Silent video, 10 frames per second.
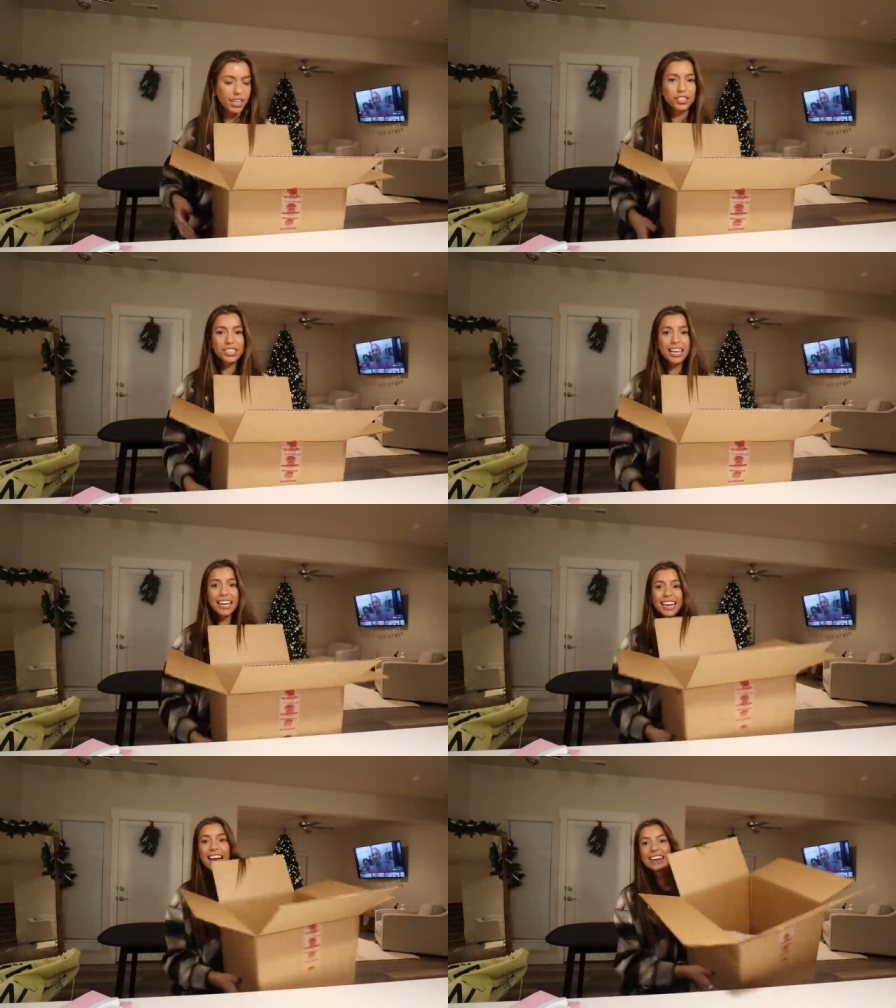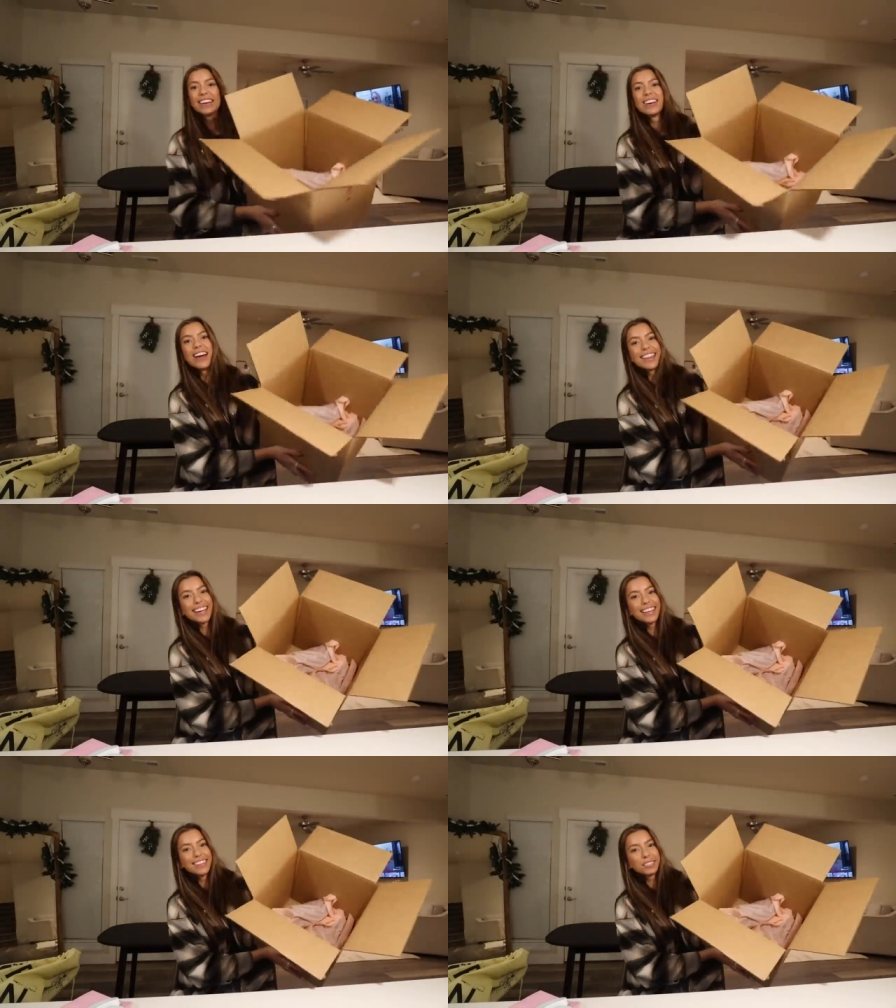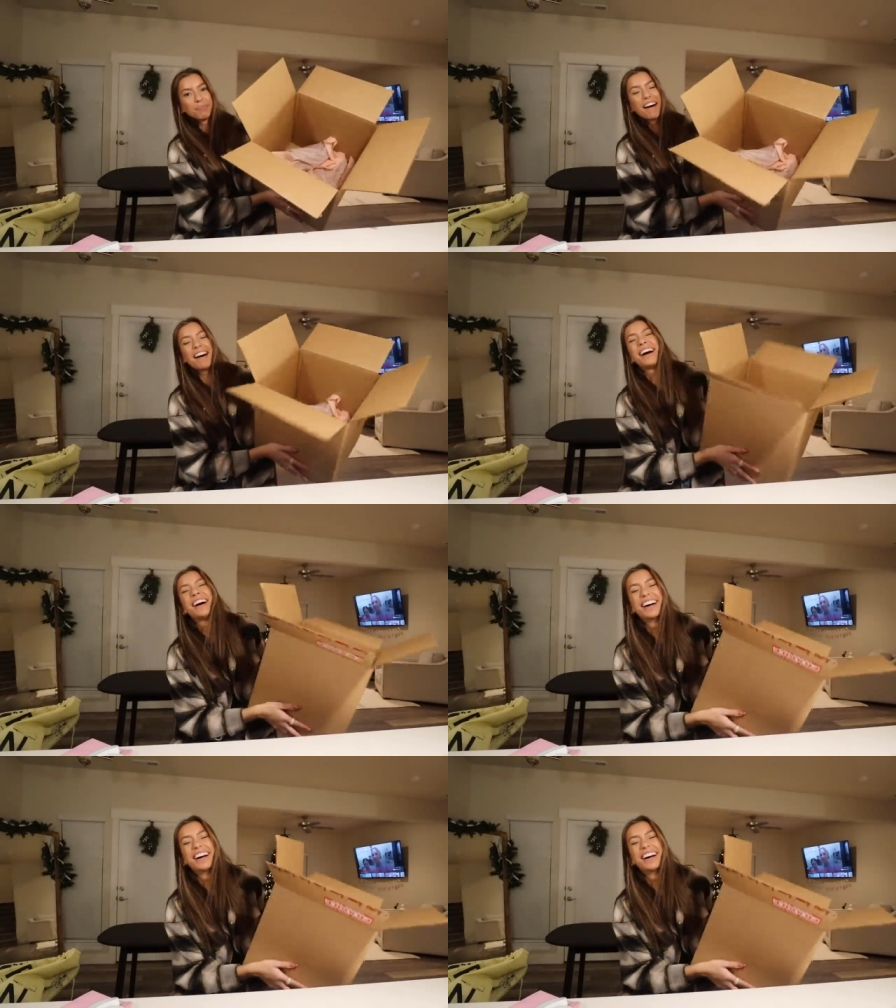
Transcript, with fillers: There's like nothing in this box.